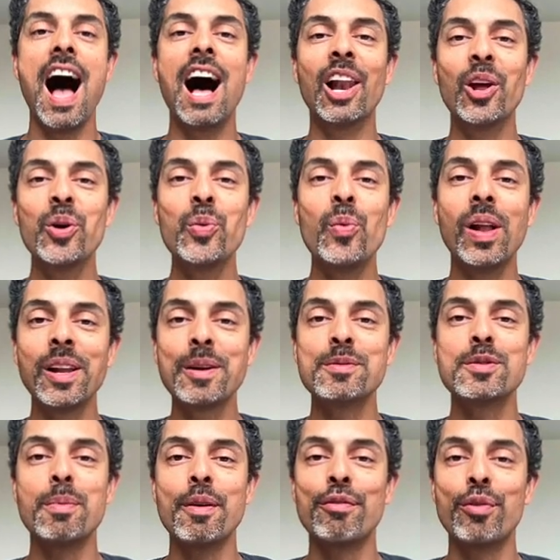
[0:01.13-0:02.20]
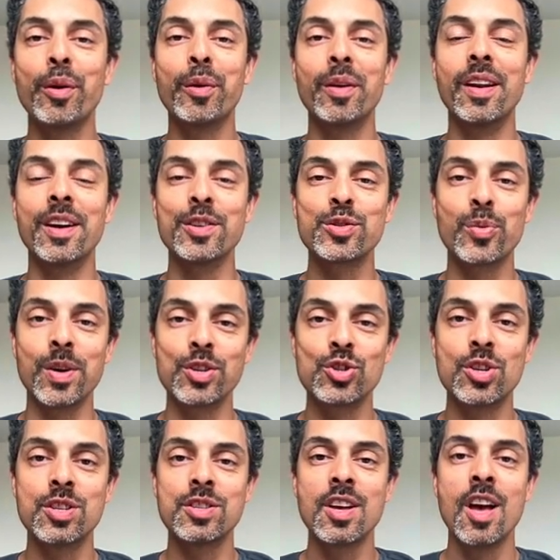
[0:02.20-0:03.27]
Hello, welcome to my frequently asked
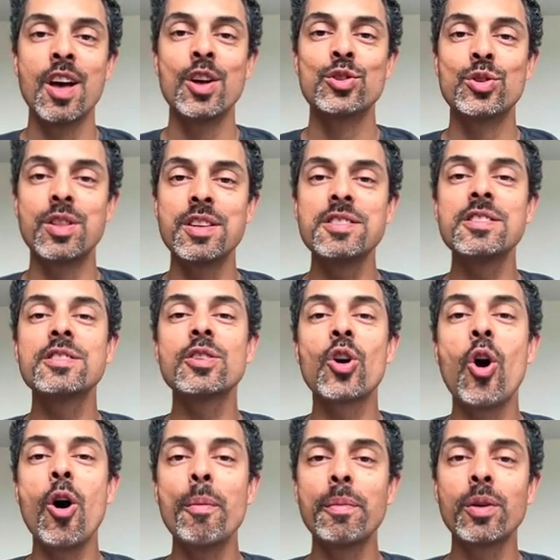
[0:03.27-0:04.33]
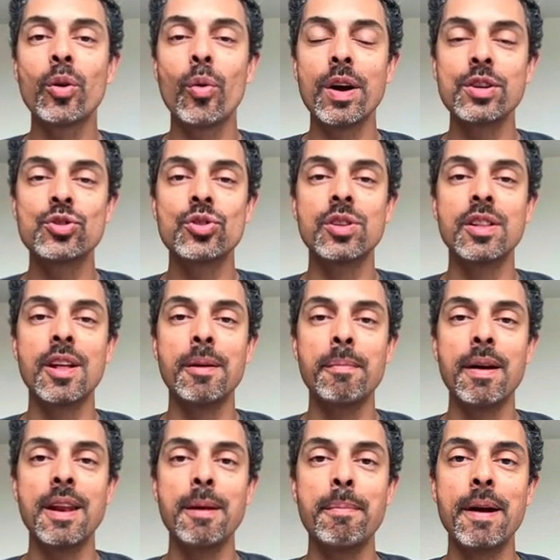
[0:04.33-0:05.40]
questions. So this is a common question that
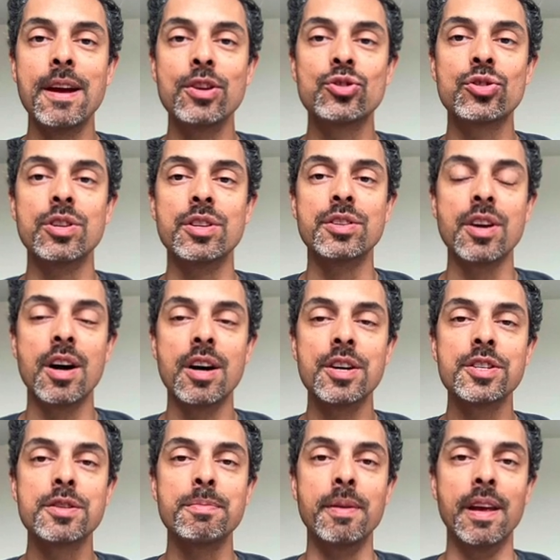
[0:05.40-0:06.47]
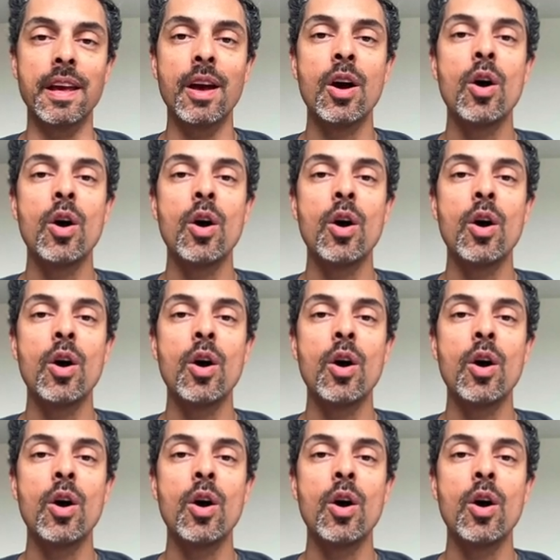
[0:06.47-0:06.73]
many patients ask me.